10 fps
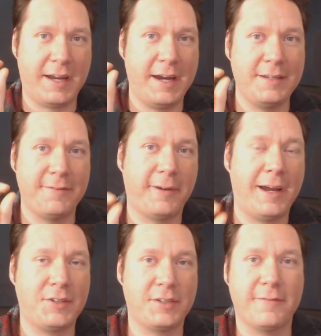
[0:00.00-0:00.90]
tiny
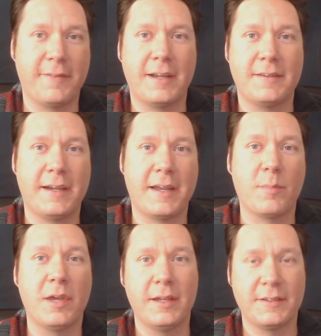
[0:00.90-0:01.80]
fraction of that
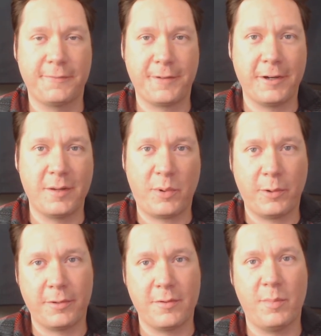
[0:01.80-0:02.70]
time. It's very
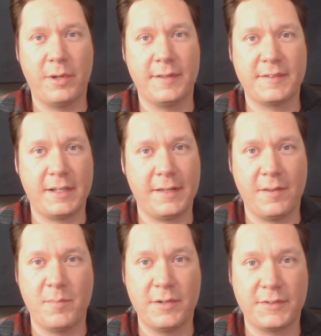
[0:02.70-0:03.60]
important, but it's not
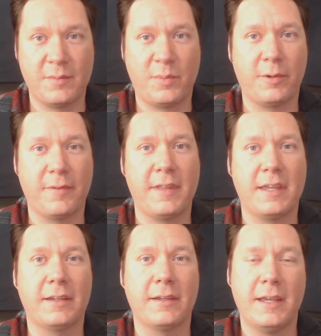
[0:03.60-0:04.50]
the most important
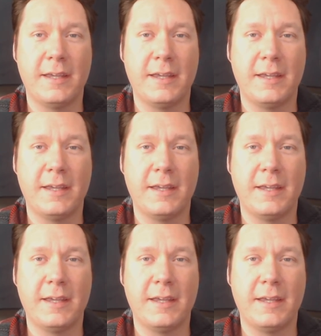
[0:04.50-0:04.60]
thing.